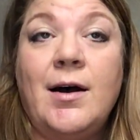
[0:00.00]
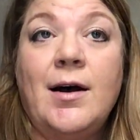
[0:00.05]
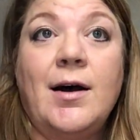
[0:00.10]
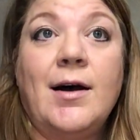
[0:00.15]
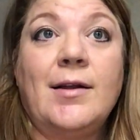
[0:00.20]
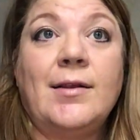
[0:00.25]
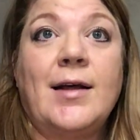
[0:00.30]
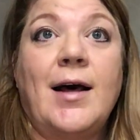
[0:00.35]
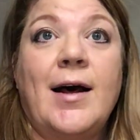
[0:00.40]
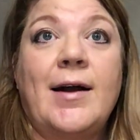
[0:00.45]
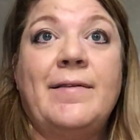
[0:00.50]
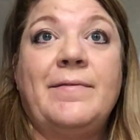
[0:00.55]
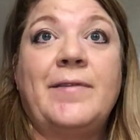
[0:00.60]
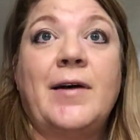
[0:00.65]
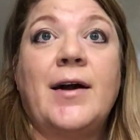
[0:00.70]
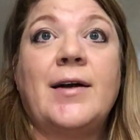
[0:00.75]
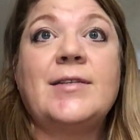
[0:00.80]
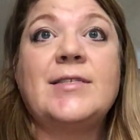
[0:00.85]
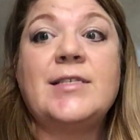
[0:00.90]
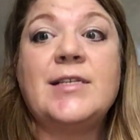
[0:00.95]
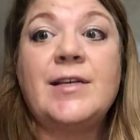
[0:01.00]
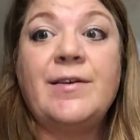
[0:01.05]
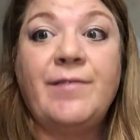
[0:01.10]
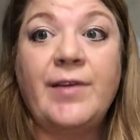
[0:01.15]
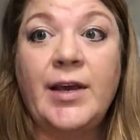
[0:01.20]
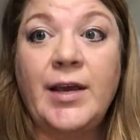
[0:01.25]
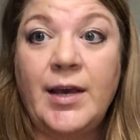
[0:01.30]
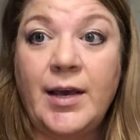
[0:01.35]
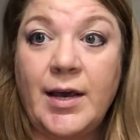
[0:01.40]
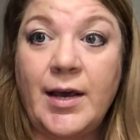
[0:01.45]
a lot of our
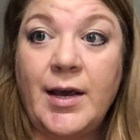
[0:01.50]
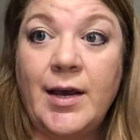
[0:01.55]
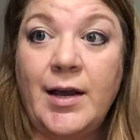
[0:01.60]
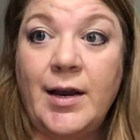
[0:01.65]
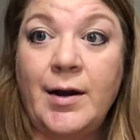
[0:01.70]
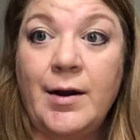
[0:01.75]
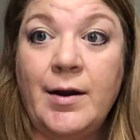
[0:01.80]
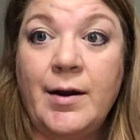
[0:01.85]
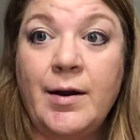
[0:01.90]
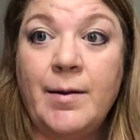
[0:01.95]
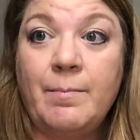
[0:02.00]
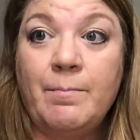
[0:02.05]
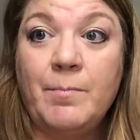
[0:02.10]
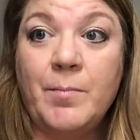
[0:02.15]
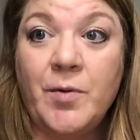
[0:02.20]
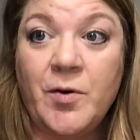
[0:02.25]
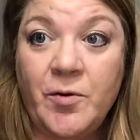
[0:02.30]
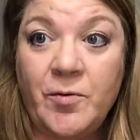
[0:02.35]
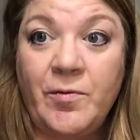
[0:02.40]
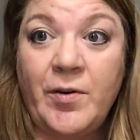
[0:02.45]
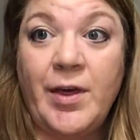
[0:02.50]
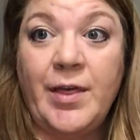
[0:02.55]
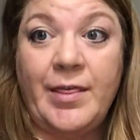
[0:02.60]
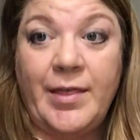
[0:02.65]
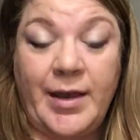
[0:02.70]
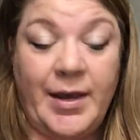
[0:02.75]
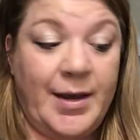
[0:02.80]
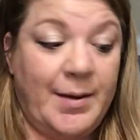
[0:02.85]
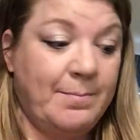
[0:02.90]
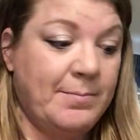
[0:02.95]
TV and movie
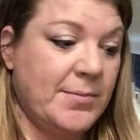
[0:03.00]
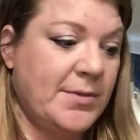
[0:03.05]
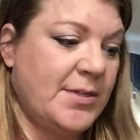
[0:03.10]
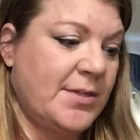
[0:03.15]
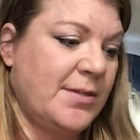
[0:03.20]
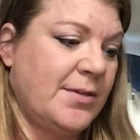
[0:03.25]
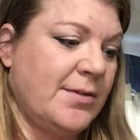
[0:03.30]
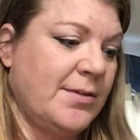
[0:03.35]
themes.